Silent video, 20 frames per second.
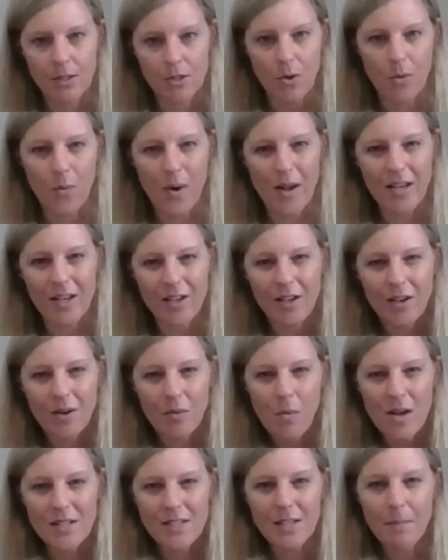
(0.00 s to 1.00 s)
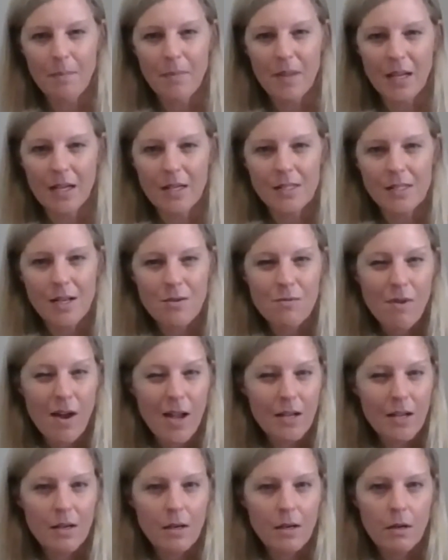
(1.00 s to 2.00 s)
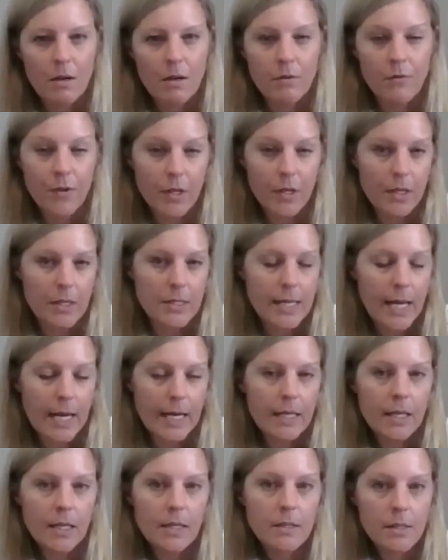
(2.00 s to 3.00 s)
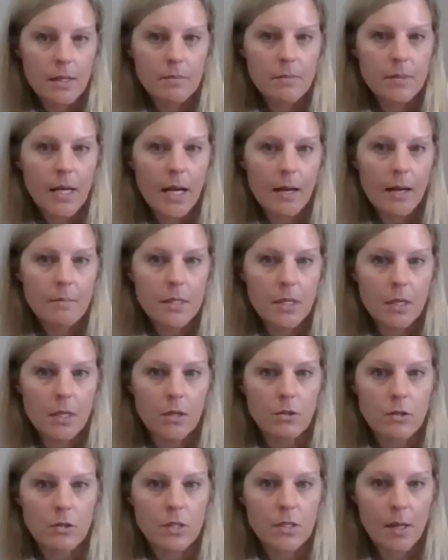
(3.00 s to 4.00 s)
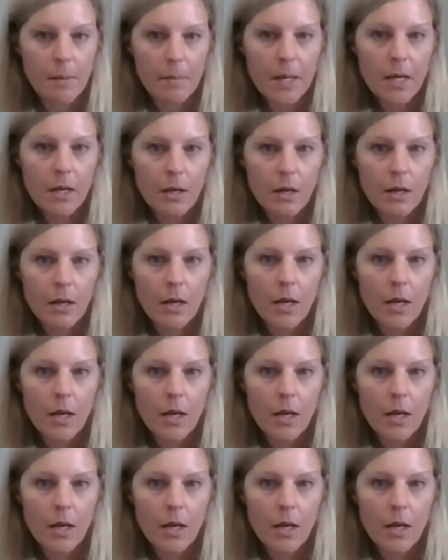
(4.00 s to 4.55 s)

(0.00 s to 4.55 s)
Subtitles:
So when something isn't right, you feel a tightening sometimes in your stomach,